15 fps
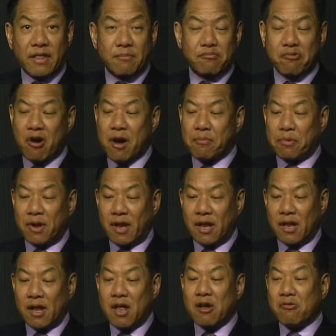the property
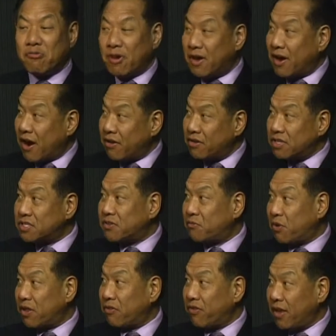regardless of
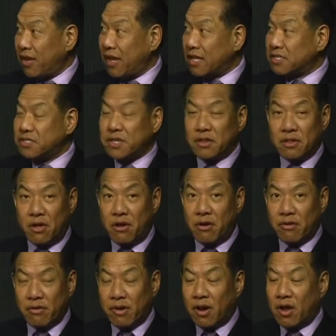whether he gets the
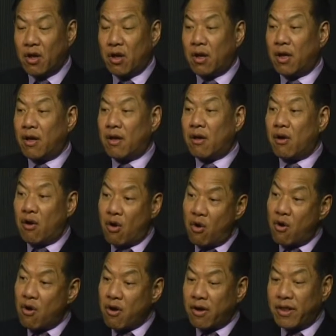loan,
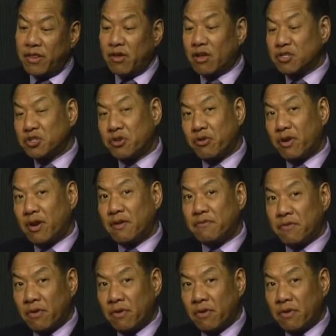or in the alternative,